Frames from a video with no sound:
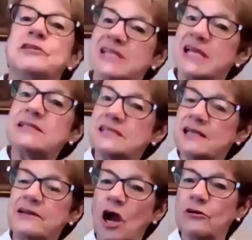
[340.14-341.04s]
as I said,
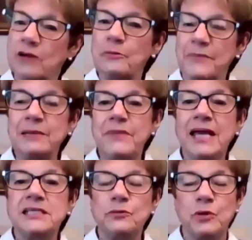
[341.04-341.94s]
our, our main
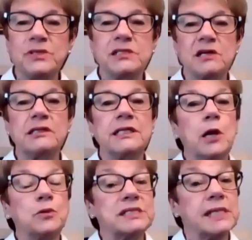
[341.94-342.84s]
mandate when we started out
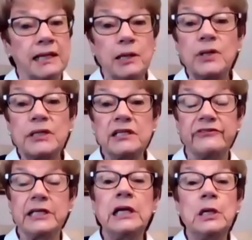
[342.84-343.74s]
was anyone
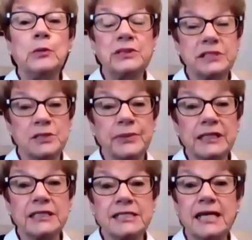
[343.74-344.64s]
living with
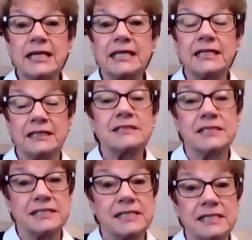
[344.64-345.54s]
debilitating
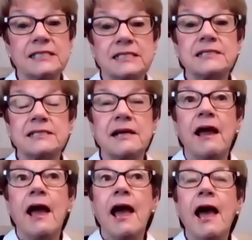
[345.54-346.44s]
diseases,
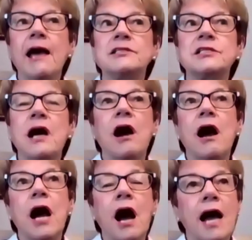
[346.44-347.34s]
and
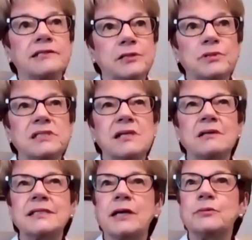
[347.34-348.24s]
as a
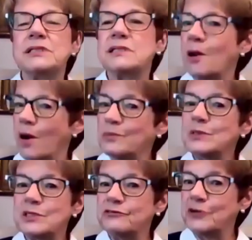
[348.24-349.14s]
result, I would say
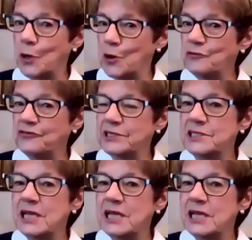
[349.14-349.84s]
almost of COVID,